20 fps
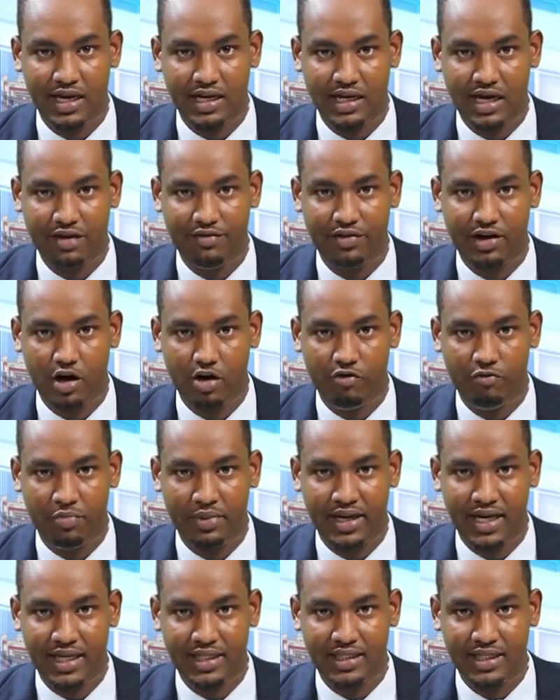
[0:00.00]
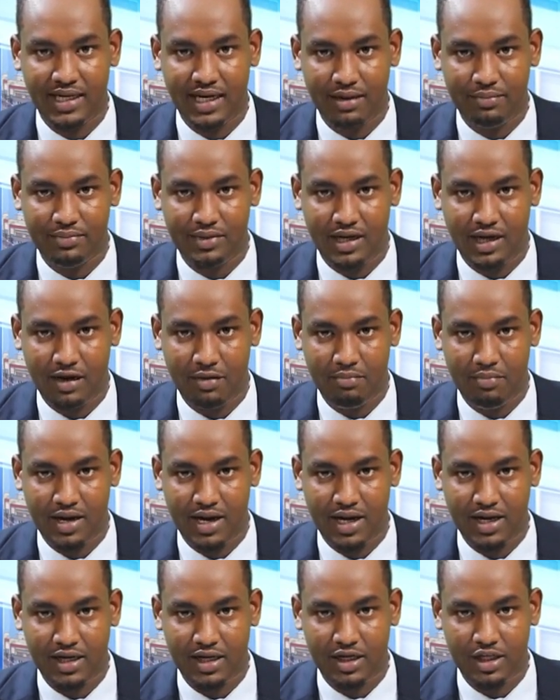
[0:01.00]
and governor of Banadir
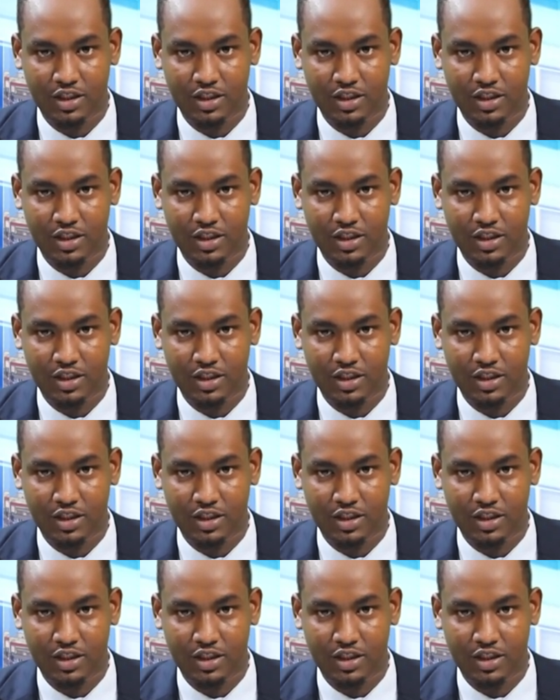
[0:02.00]
Abdurrahman,